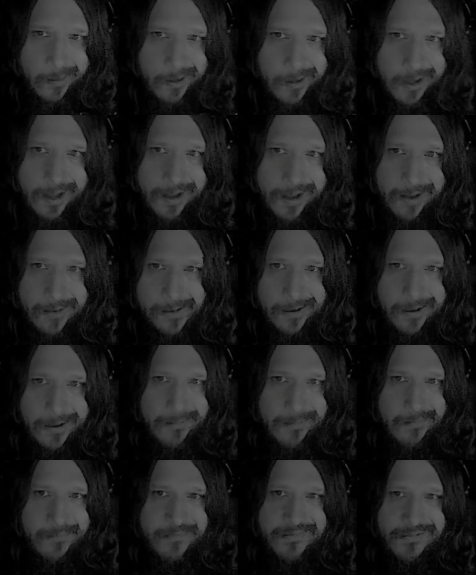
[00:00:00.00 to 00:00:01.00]
candy
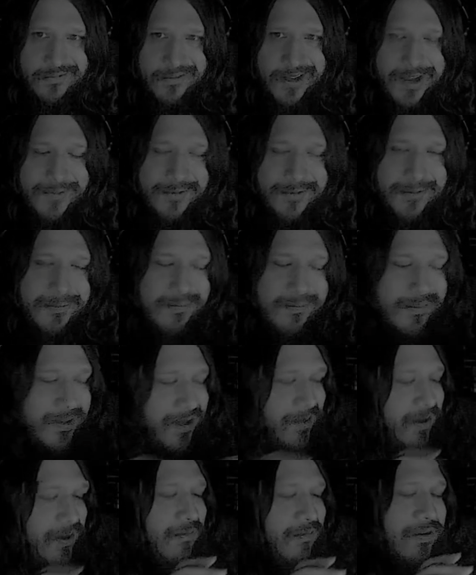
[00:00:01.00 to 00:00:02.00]
flavored
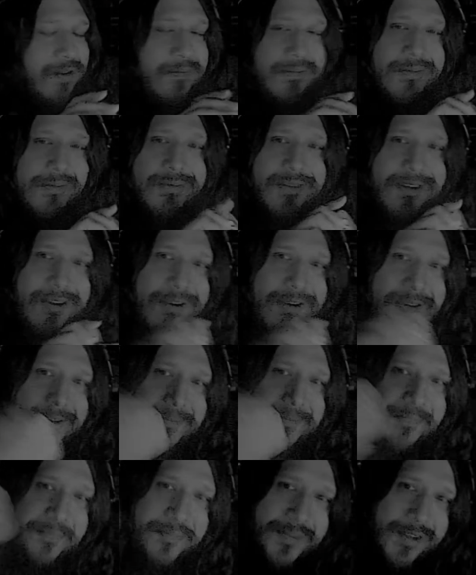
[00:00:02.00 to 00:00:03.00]
mints. I mean,
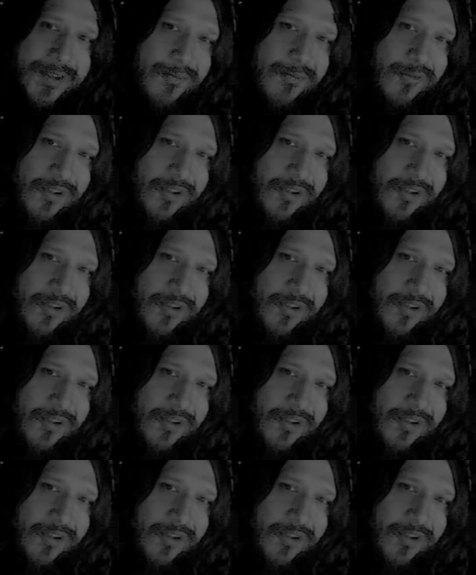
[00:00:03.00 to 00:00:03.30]
they're more